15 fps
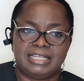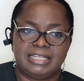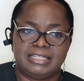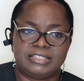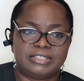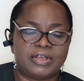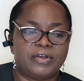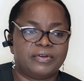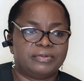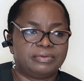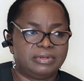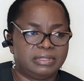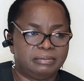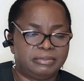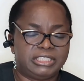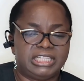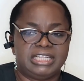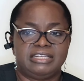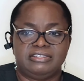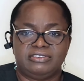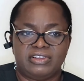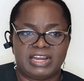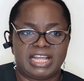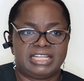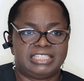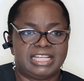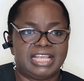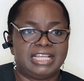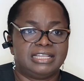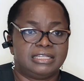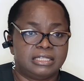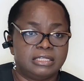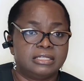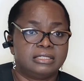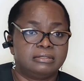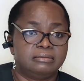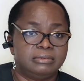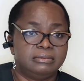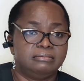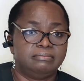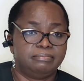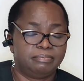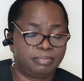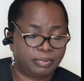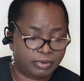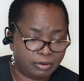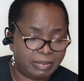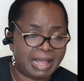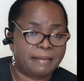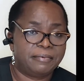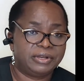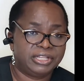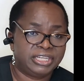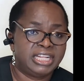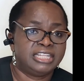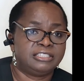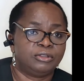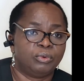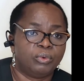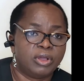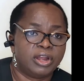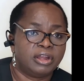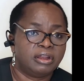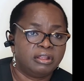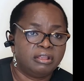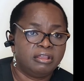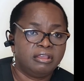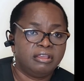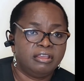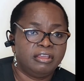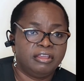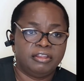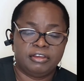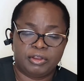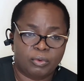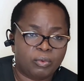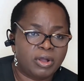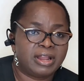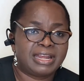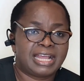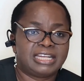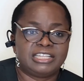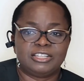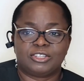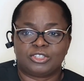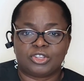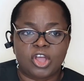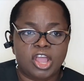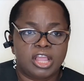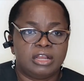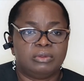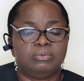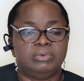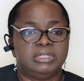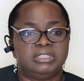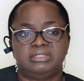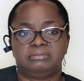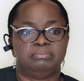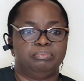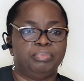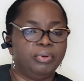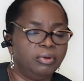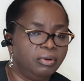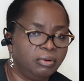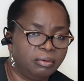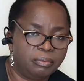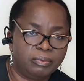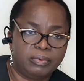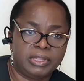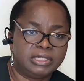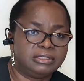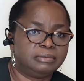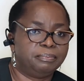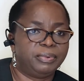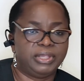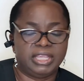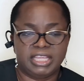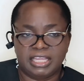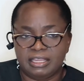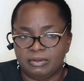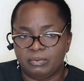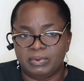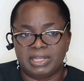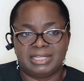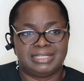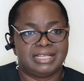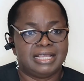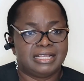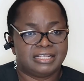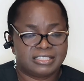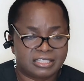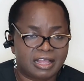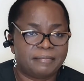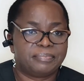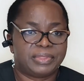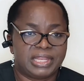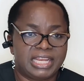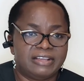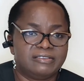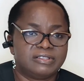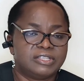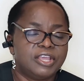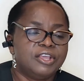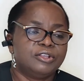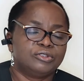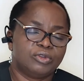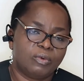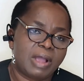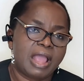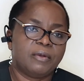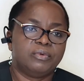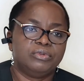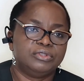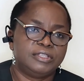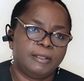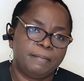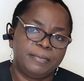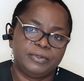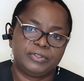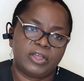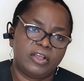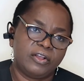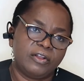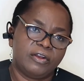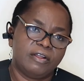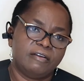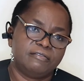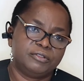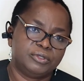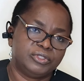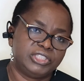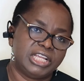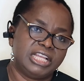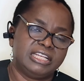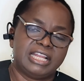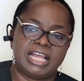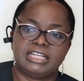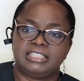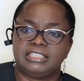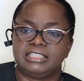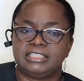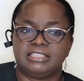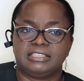So the sheet you're gonna change is probably dirty one. The one that is soiled with poo, with pee, with something else. So why won't you put on glove to change that sheet?